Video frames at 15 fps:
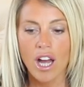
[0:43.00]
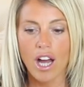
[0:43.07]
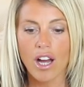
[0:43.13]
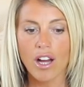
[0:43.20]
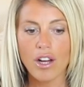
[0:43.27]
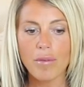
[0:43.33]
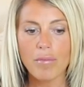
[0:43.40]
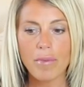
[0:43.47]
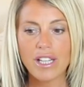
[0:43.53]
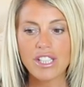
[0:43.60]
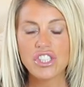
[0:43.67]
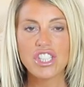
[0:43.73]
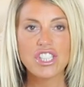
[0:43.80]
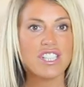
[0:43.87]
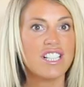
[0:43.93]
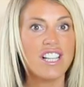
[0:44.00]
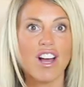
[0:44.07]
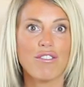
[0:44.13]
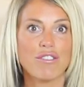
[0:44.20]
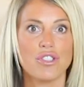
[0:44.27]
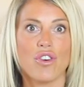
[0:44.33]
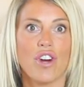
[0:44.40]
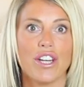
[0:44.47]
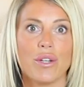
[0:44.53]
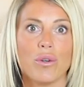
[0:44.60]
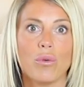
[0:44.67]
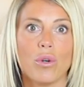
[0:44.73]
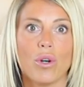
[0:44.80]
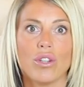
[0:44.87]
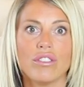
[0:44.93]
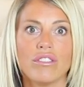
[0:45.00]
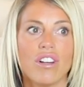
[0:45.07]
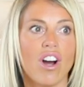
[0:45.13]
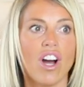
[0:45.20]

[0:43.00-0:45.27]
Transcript: And she just loves trying it all on.